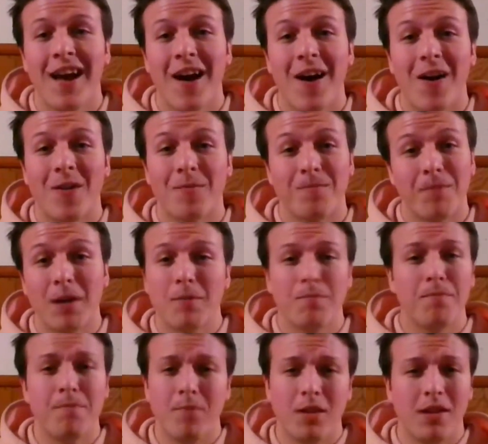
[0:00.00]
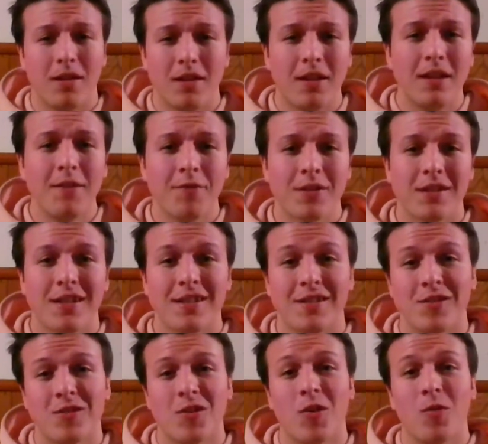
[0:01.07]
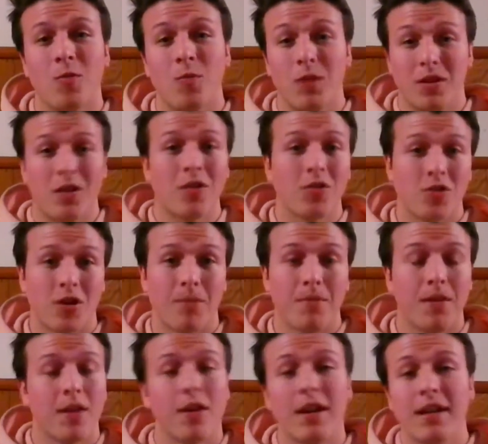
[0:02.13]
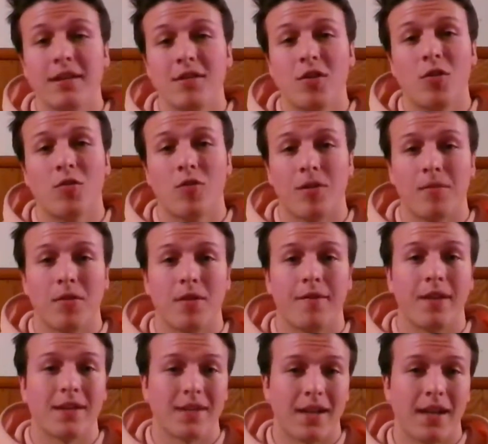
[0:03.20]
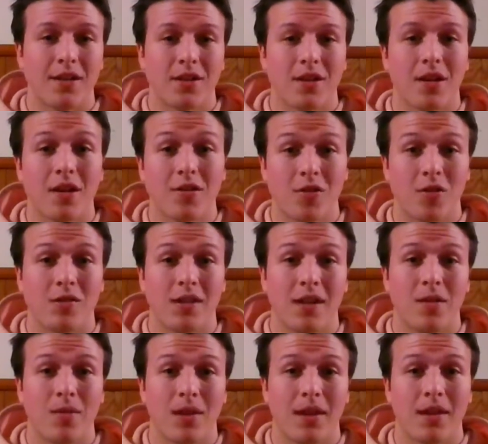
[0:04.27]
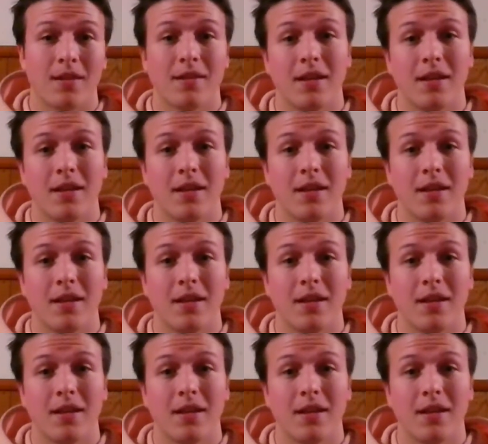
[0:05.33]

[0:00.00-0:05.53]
But the difference is, so with Donald Trump, there is no criminal investigation associated with this.